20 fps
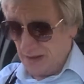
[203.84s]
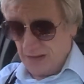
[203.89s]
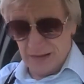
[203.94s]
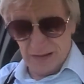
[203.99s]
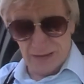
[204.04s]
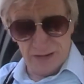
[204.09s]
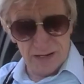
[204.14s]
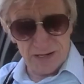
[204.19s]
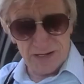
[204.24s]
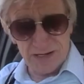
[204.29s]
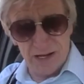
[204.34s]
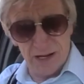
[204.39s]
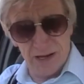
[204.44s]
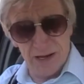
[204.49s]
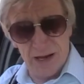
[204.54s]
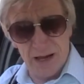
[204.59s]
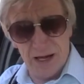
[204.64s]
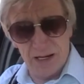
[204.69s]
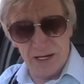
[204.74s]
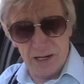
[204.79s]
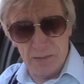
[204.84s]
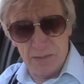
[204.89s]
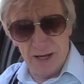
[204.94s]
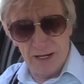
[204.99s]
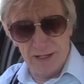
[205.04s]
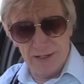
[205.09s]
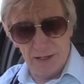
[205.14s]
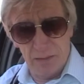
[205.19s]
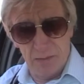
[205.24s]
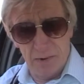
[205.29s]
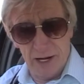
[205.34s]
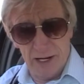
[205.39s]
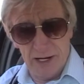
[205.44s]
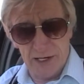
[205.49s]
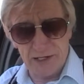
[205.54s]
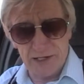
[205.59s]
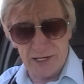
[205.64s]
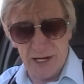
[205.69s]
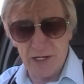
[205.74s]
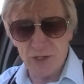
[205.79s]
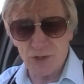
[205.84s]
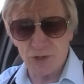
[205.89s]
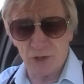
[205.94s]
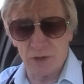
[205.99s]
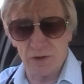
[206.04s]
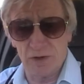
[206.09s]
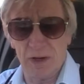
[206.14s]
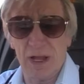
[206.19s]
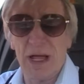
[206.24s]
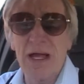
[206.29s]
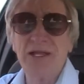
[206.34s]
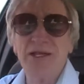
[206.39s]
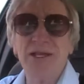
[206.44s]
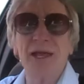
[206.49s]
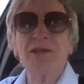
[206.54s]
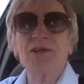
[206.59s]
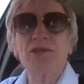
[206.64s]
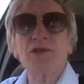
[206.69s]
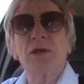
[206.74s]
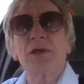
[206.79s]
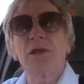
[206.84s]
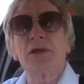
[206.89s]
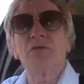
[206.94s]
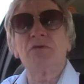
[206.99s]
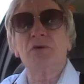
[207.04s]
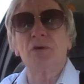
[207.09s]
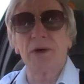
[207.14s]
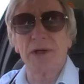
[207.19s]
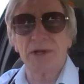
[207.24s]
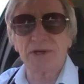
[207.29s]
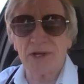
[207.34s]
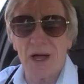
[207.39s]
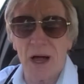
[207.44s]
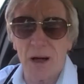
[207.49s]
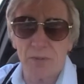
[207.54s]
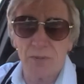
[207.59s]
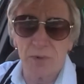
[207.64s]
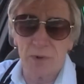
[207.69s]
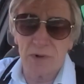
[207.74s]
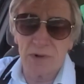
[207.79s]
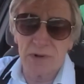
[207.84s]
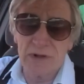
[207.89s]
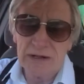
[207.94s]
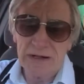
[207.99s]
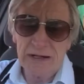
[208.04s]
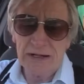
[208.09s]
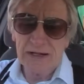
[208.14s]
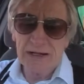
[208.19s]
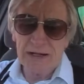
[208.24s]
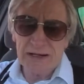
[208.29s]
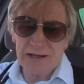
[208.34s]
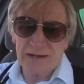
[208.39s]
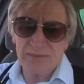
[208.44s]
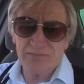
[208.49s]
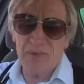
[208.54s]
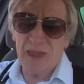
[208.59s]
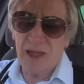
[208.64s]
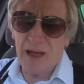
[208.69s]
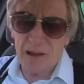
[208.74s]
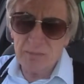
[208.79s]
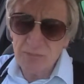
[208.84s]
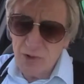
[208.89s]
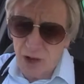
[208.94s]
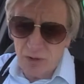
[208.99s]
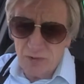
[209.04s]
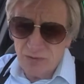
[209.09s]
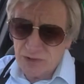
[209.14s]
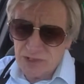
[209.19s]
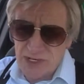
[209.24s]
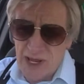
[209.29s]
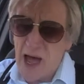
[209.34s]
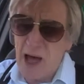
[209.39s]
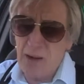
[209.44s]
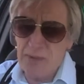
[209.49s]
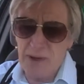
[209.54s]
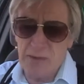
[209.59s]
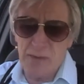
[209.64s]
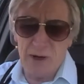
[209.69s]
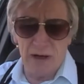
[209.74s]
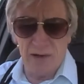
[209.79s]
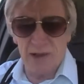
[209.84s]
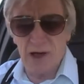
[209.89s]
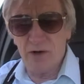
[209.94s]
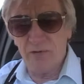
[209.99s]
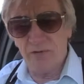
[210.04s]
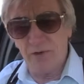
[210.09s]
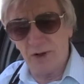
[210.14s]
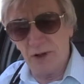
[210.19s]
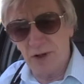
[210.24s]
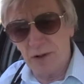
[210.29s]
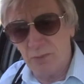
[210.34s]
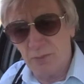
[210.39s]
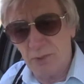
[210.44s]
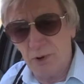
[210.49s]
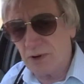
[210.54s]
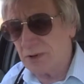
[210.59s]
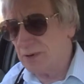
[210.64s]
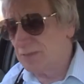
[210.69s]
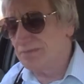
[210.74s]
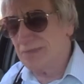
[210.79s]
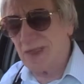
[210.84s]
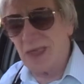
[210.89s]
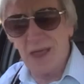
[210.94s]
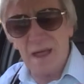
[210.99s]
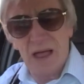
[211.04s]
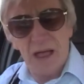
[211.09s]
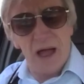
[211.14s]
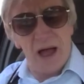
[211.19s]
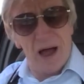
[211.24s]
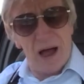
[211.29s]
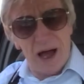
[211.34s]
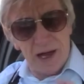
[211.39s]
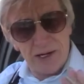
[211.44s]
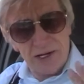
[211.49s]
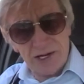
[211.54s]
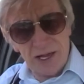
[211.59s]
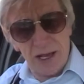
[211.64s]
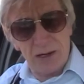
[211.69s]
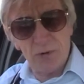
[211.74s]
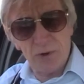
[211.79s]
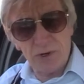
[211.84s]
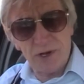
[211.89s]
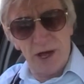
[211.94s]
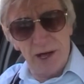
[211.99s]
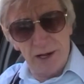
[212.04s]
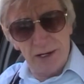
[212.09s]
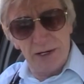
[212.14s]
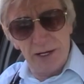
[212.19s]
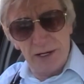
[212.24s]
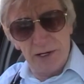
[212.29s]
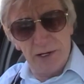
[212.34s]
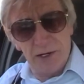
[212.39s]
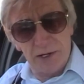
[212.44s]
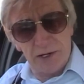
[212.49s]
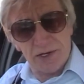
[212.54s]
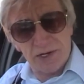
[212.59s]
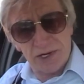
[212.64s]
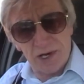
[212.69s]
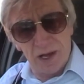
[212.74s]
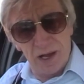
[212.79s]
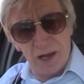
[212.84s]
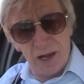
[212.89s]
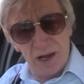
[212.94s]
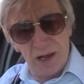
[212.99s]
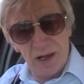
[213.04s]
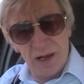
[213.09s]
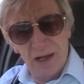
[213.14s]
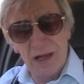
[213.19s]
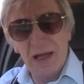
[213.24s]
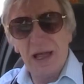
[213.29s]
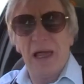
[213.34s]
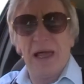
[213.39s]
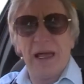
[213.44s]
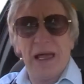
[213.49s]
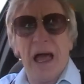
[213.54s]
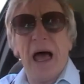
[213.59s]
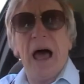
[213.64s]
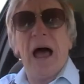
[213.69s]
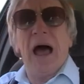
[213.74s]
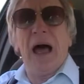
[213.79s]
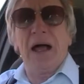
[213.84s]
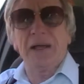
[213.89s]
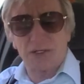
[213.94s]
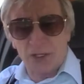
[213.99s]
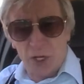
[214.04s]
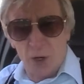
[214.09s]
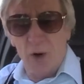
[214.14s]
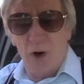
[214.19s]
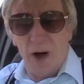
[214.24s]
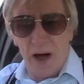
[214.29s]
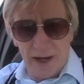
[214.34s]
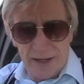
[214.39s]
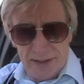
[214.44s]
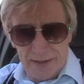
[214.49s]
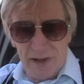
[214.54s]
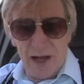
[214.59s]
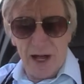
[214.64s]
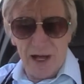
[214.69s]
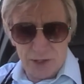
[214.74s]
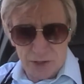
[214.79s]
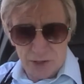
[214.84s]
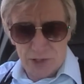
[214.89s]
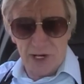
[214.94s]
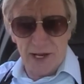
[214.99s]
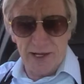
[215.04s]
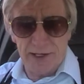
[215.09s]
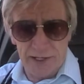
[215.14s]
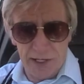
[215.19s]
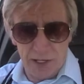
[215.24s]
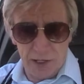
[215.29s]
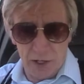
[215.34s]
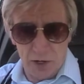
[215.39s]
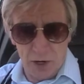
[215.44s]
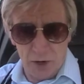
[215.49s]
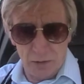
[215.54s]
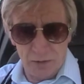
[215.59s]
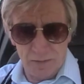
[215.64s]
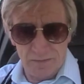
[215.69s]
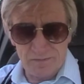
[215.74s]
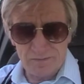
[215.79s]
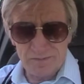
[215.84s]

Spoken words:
that are demanding my attention. Yesterday, for example, wasn't happy about that film, but I'd said what I needed to say, and so I just let it go.